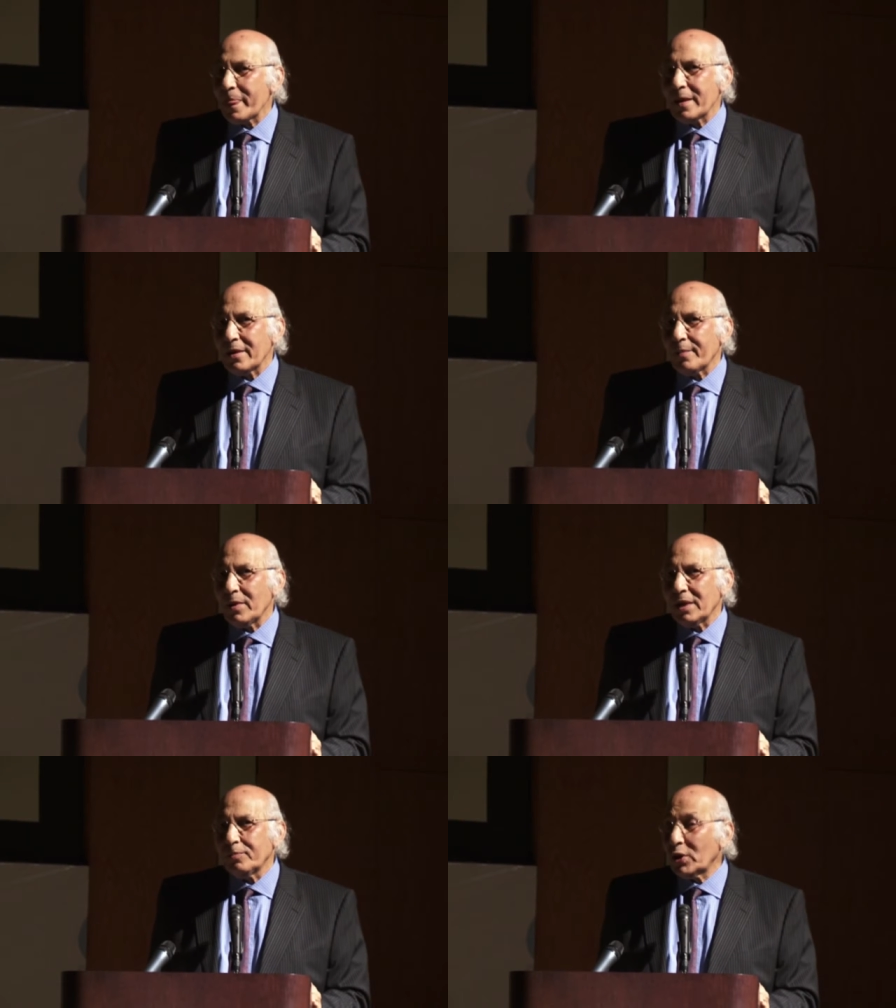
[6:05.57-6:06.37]
uh,
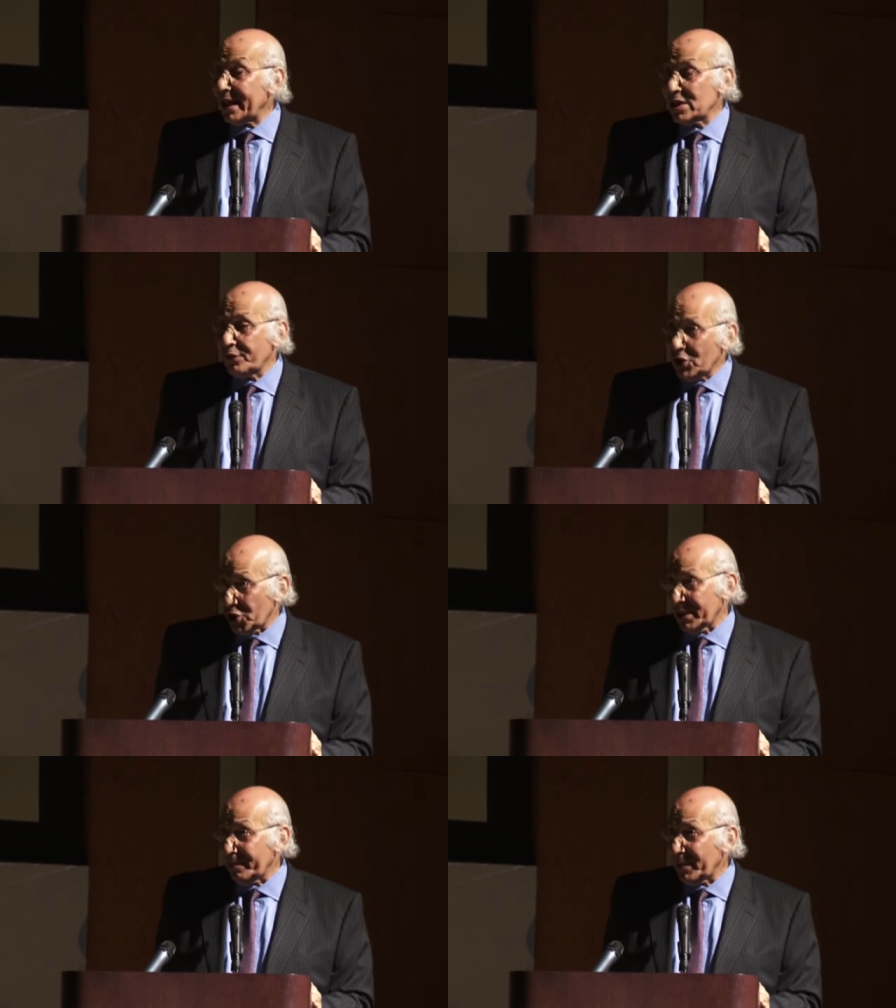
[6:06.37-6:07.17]
Bucaille's
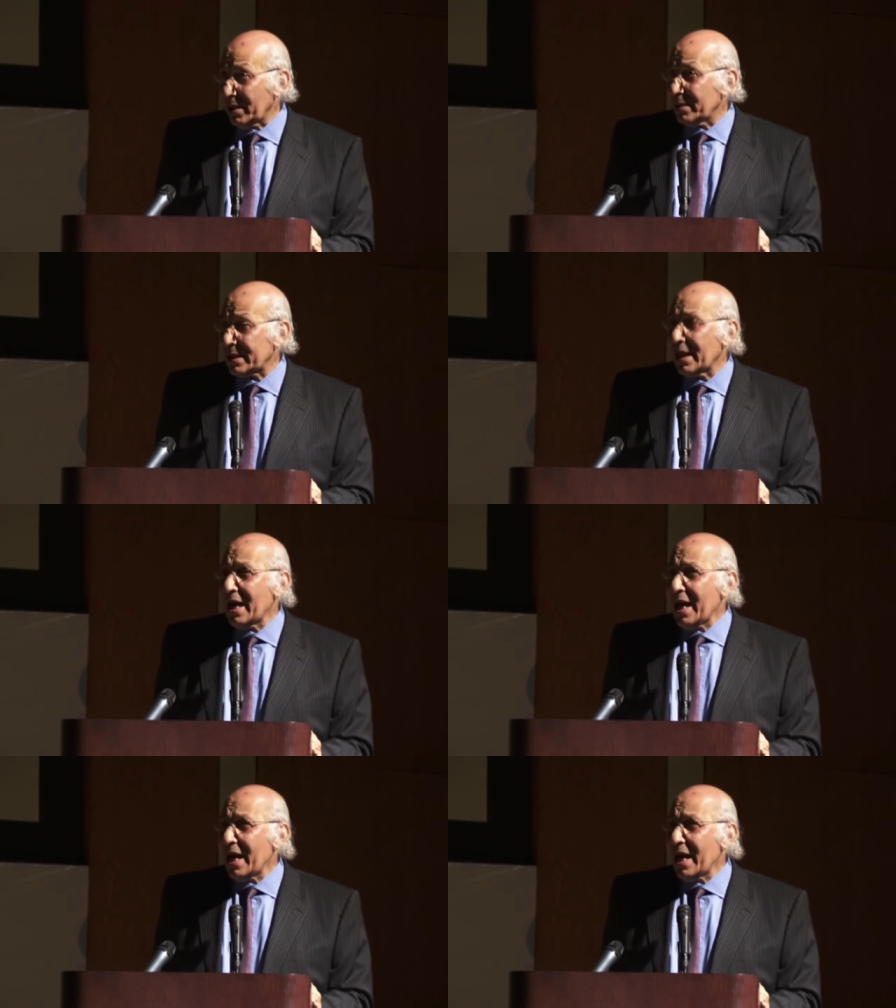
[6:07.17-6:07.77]
vision because